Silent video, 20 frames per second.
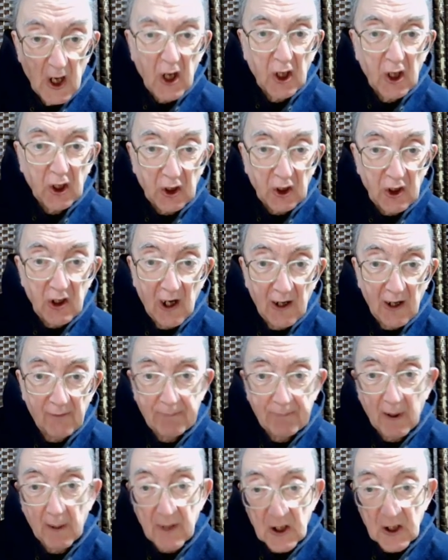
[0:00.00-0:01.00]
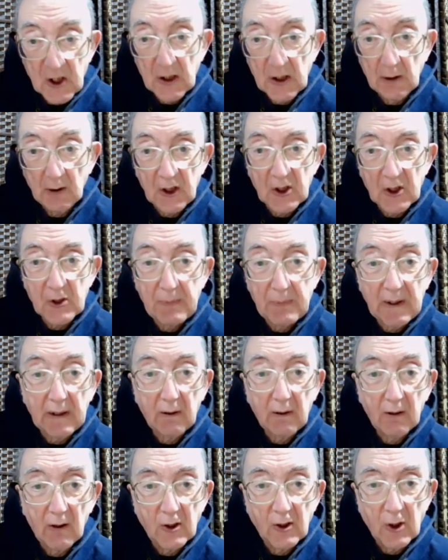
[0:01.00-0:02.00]
"You have permission to
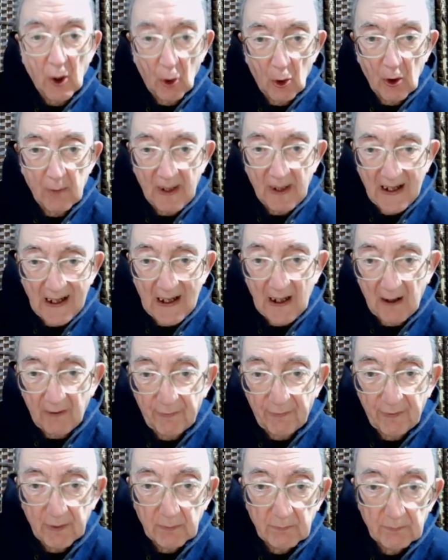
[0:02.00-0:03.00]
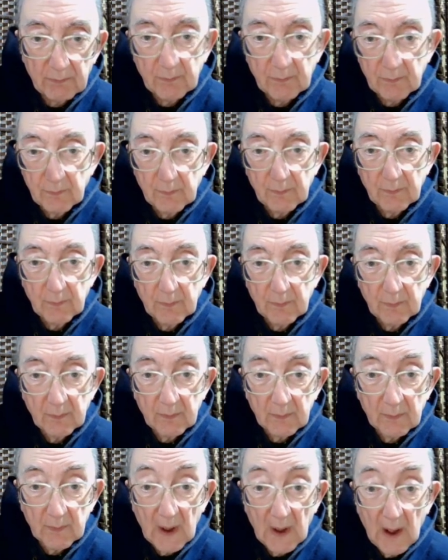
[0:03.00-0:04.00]
speak on your own behalf."
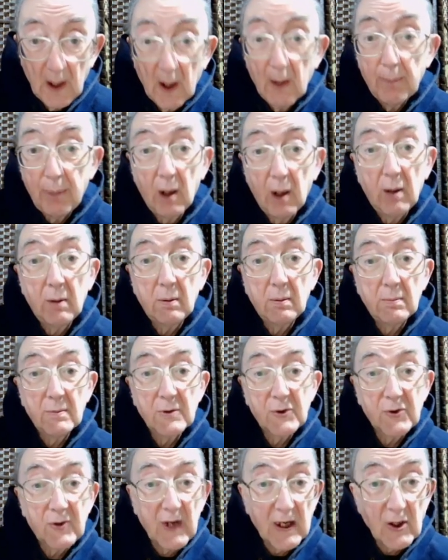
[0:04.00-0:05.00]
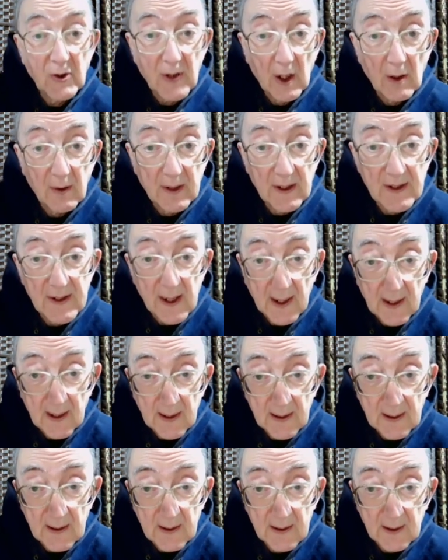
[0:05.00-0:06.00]
Paul stretched out his
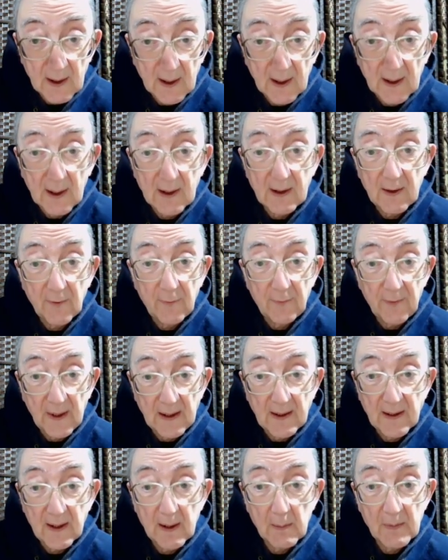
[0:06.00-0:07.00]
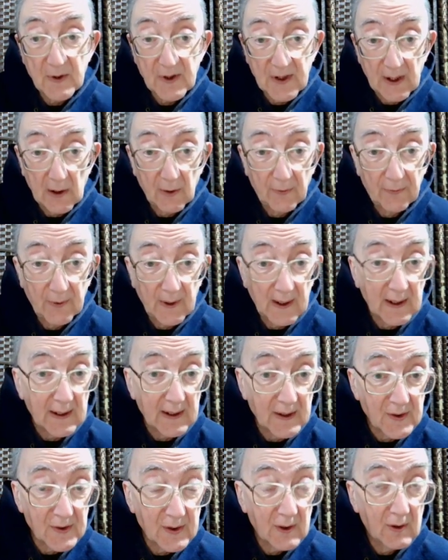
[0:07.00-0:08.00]
hand and defended himself
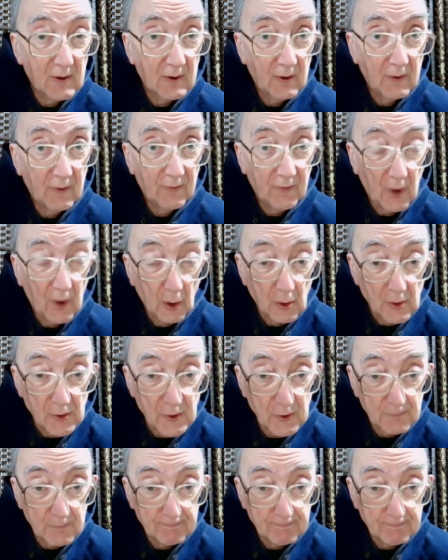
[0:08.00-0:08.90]
as follows.